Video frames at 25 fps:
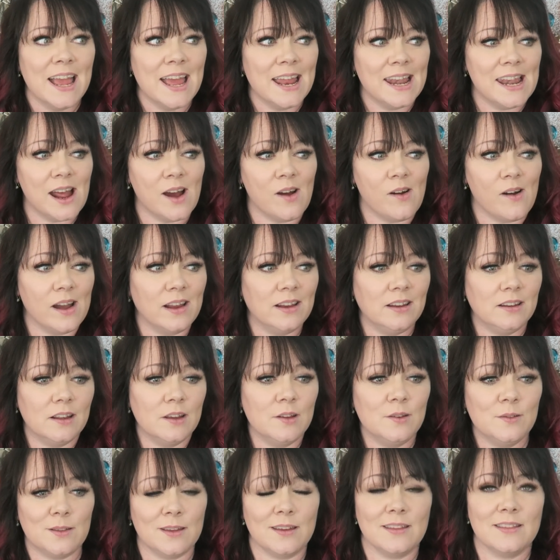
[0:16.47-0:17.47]
Now, I know
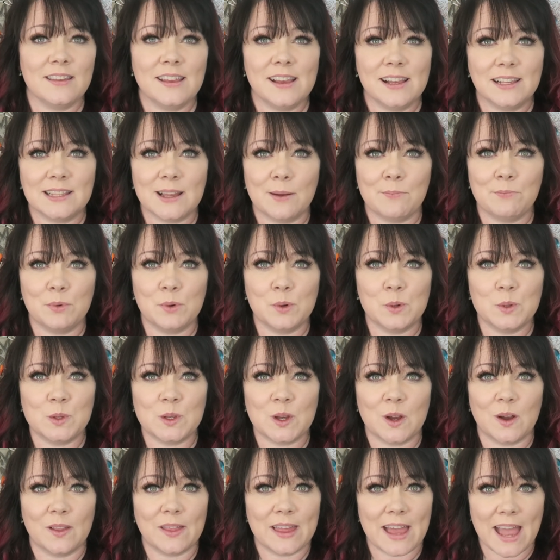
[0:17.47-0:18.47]
you think the exam boards
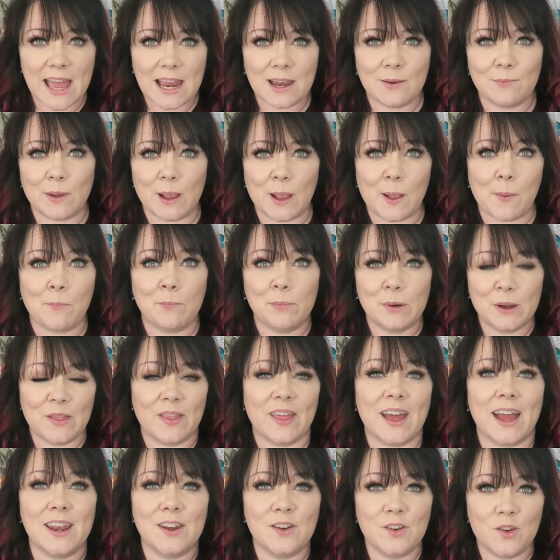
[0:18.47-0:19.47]
are the enemy, but
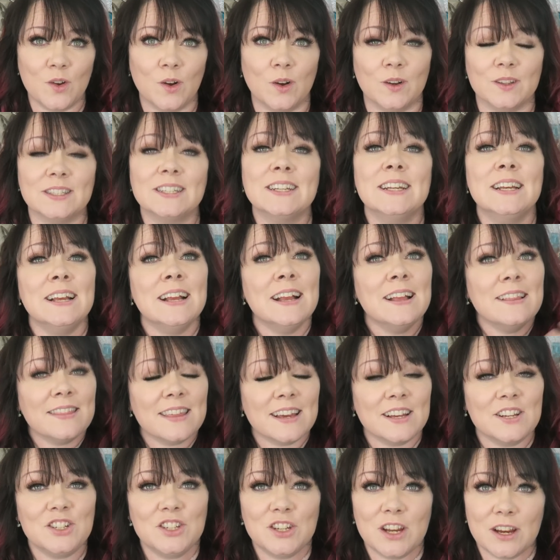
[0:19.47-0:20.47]
they're not.
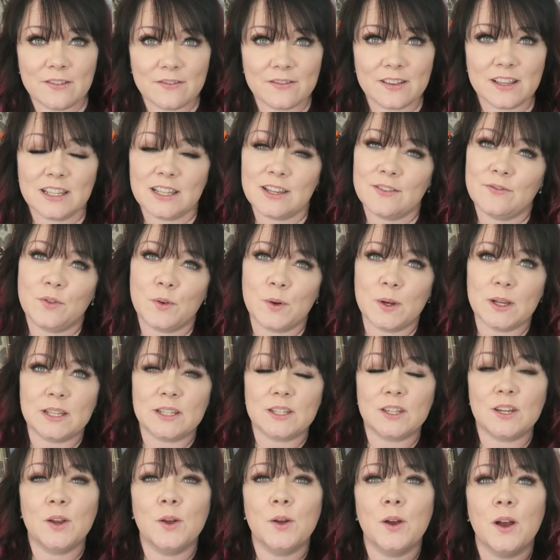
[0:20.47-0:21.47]
They're sharing this to,
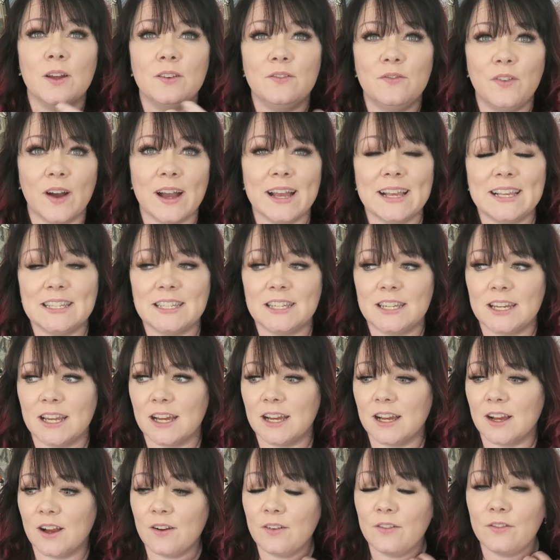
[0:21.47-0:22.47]
advice to
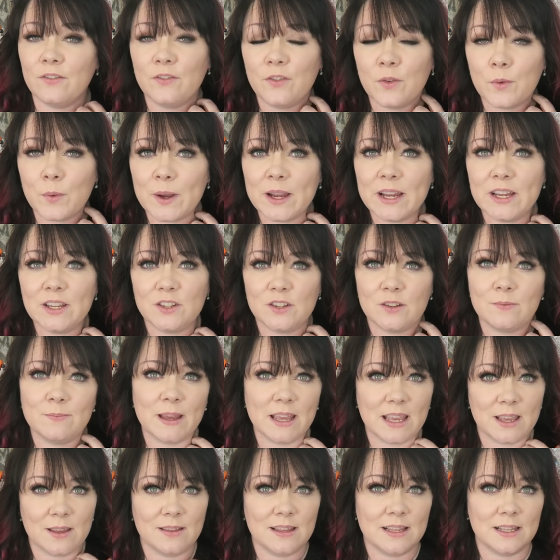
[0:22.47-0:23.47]
avoid you
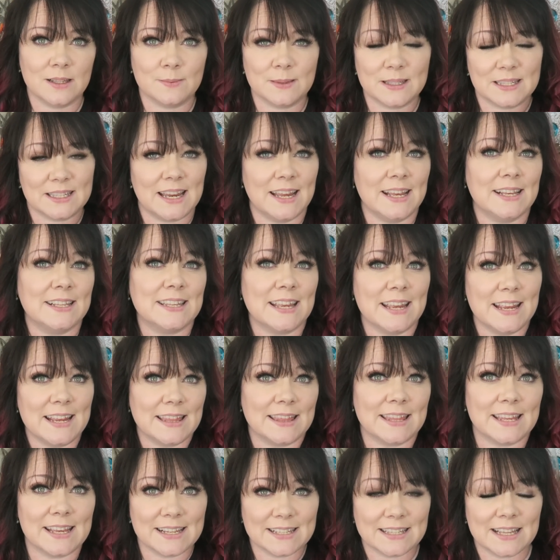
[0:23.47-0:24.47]
making these mistakes in
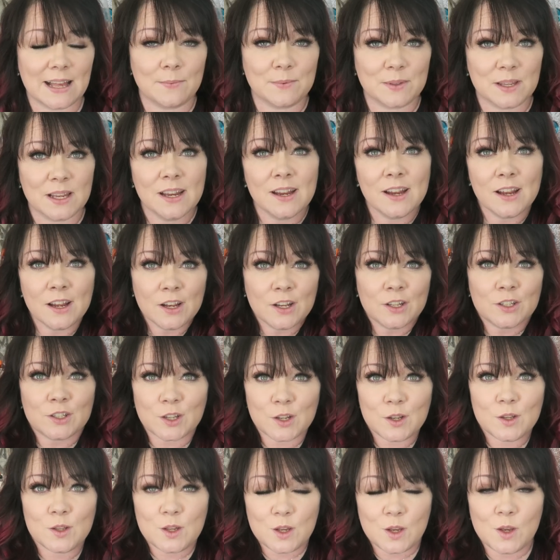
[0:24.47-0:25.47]
the exams so
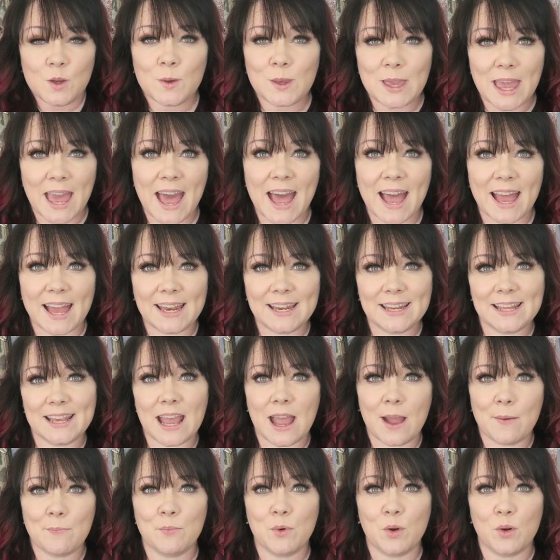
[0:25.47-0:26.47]
that you can
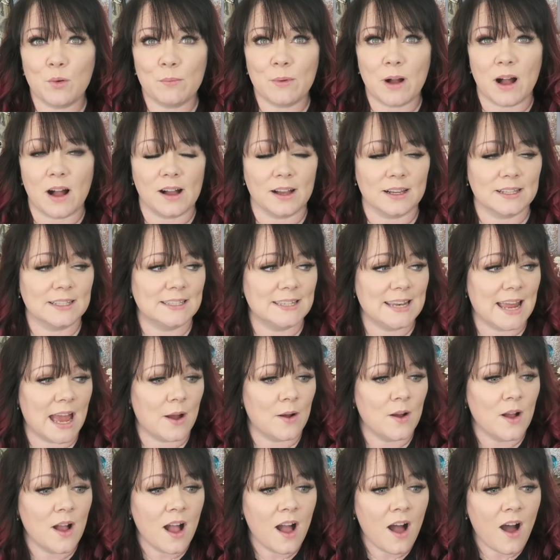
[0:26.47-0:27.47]
get more marks.
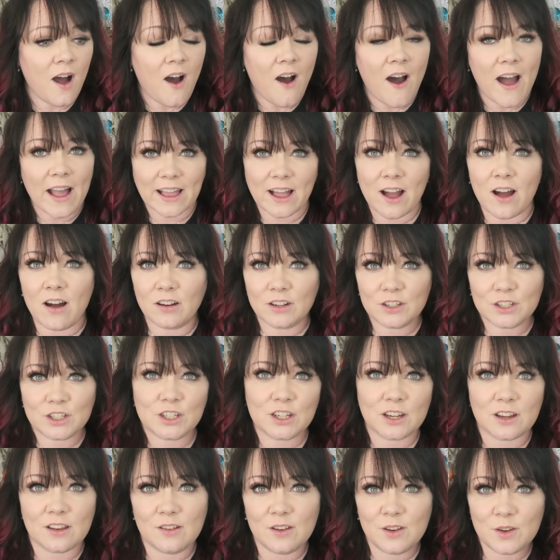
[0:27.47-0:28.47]
Now, I can't
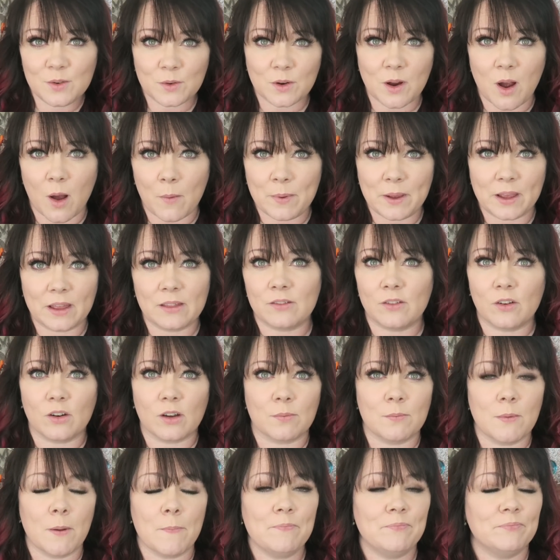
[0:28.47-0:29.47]
show you a copy of the
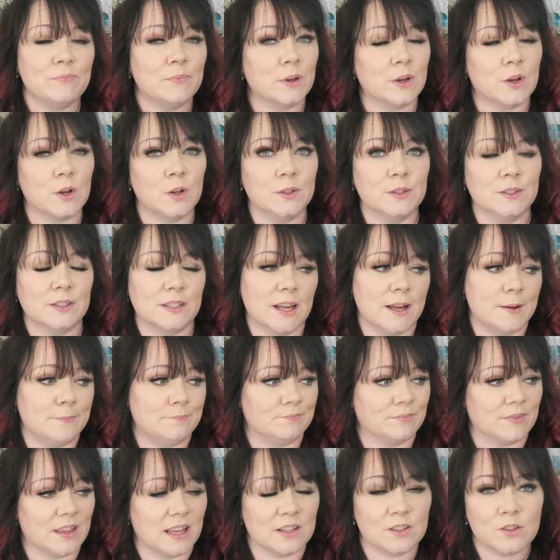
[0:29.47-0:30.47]
document because
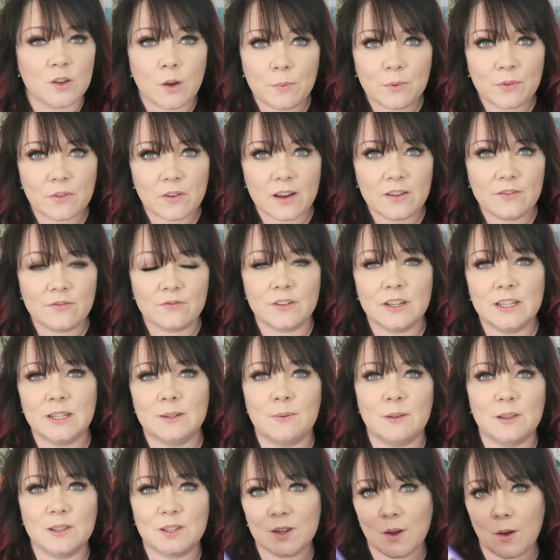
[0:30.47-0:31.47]
um, that's copyright
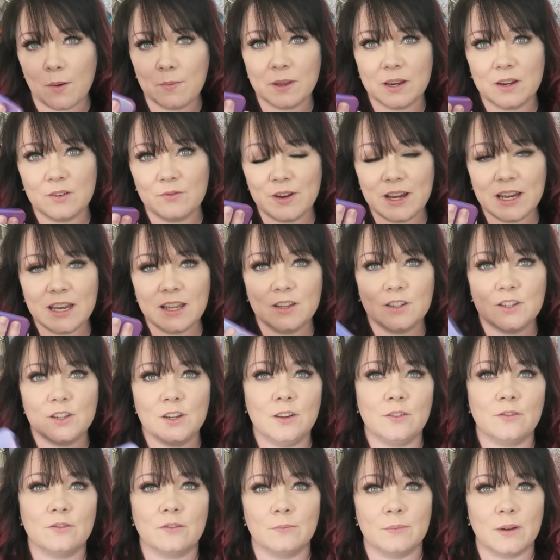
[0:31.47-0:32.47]
infringement, so I'm going to read it to
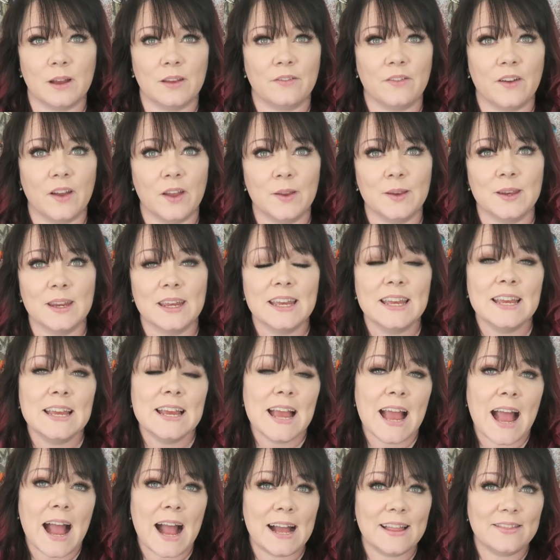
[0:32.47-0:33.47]
you from my phone.
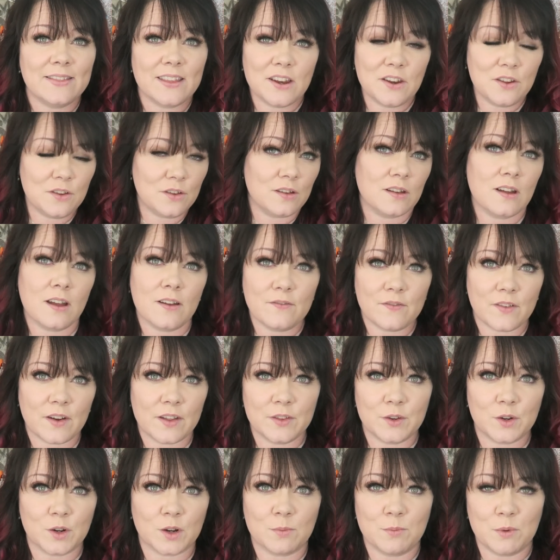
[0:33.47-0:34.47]
And then you can go and find
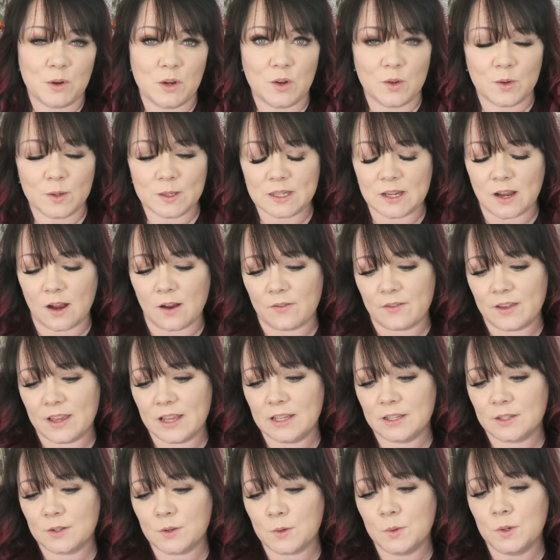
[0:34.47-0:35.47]
the document yourself. It
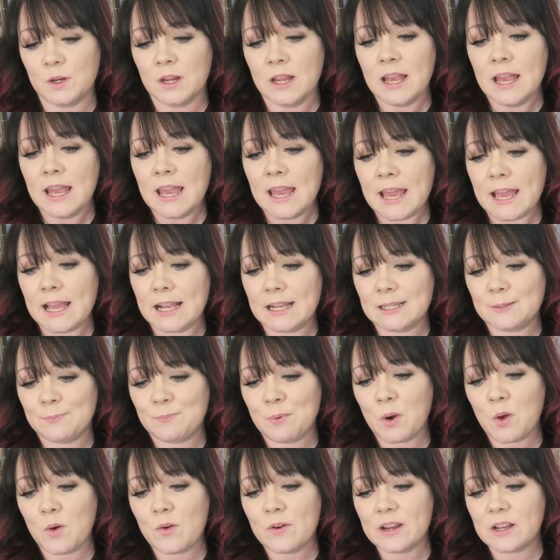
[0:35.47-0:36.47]
is called
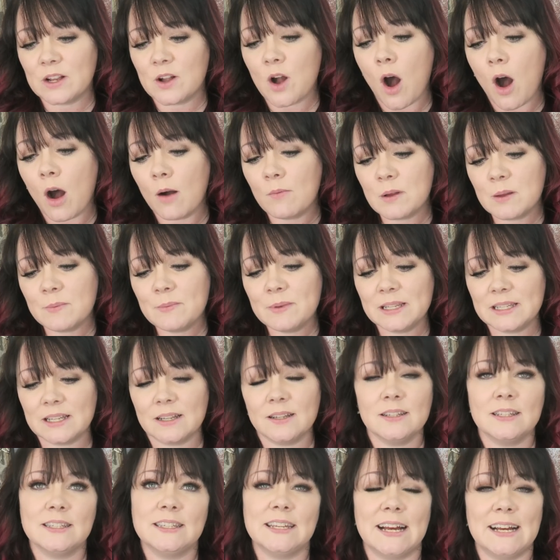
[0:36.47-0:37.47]
Exploring Common
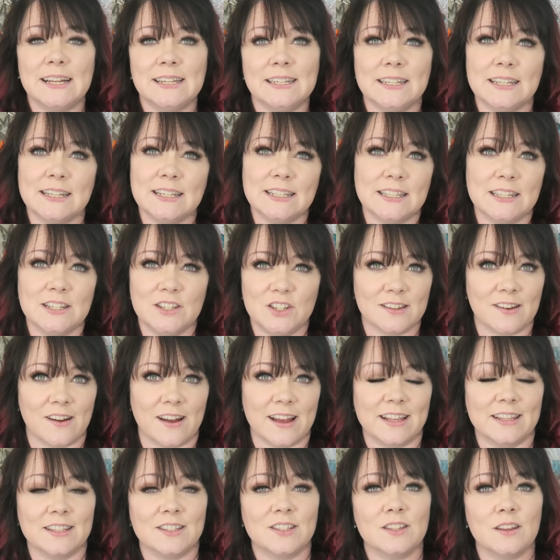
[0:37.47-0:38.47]
Misunderstandings in
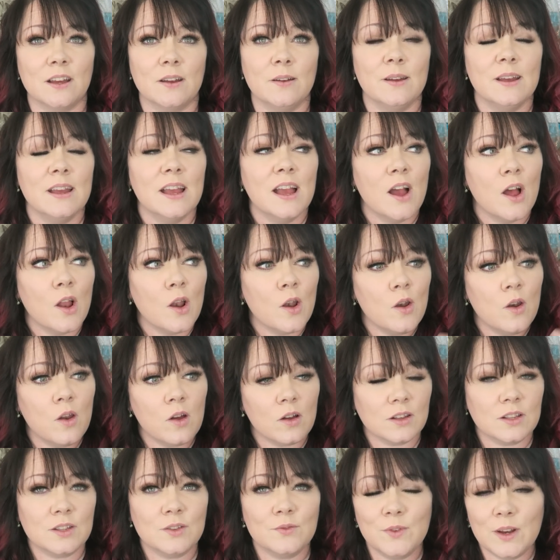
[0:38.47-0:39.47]
Science. So
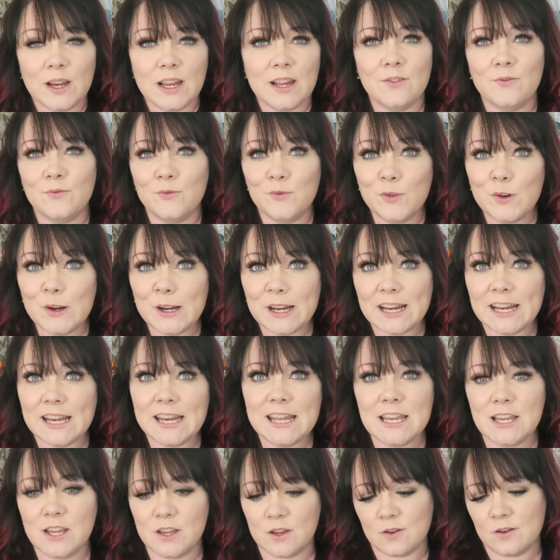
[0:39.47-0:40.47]
lots of really,
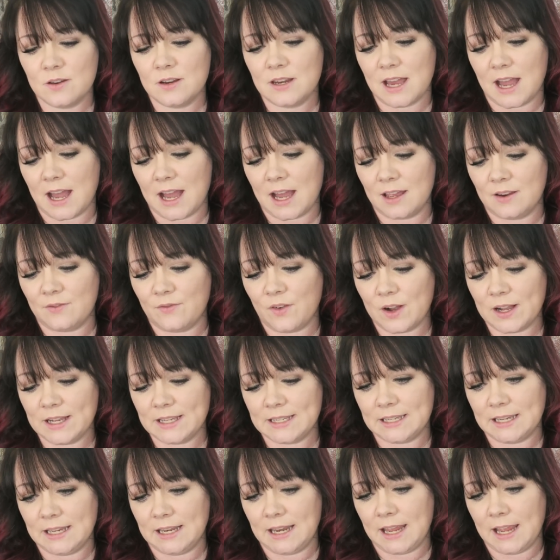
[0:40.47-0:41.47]
really good
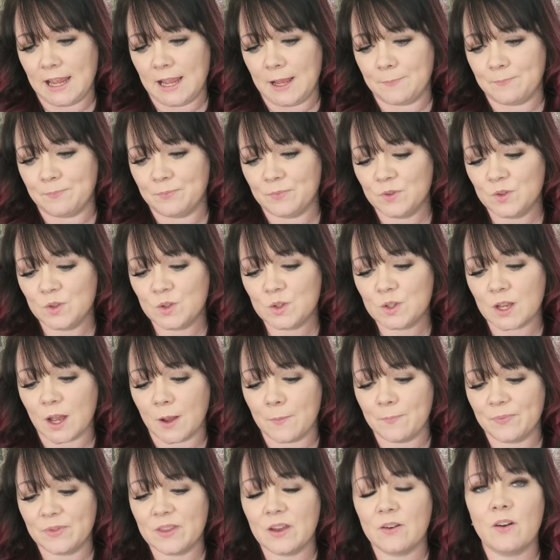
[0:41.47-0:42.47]
advice in here.
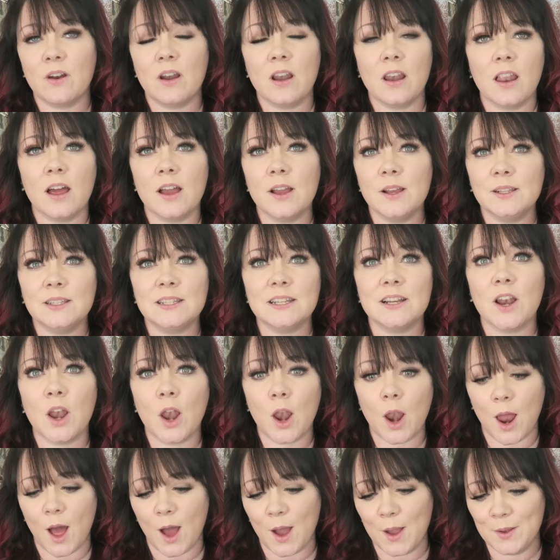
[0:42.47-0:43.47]
So there are loads and
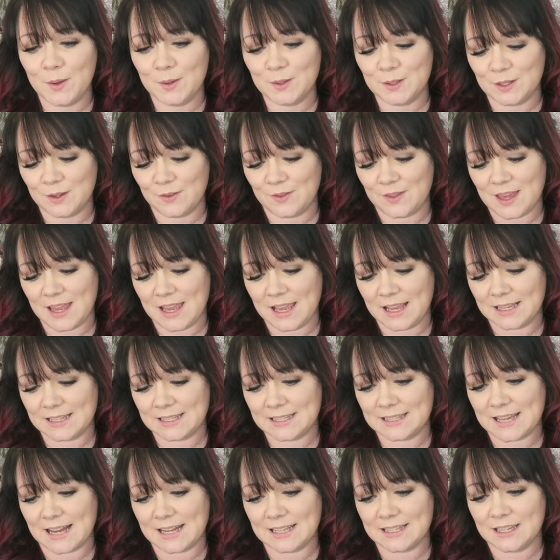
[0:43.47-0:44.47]
loads of things
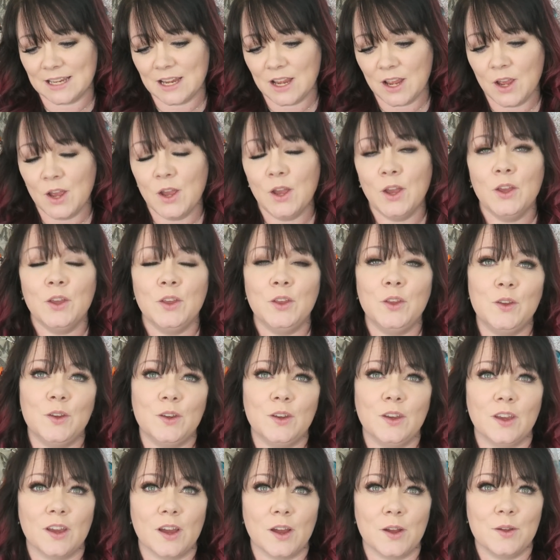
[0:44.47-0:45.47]
that you
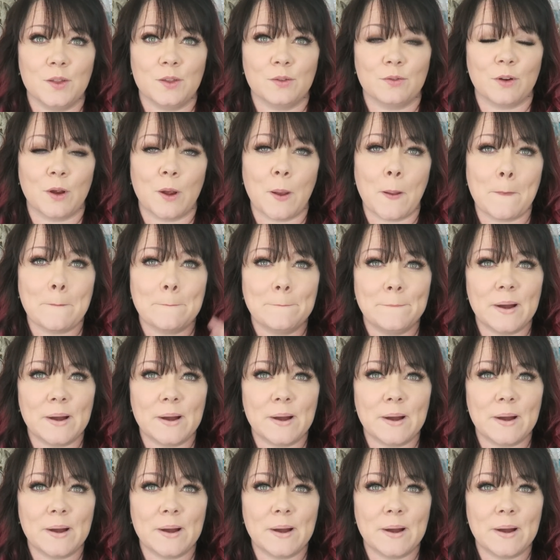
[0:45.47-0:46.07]
can go through.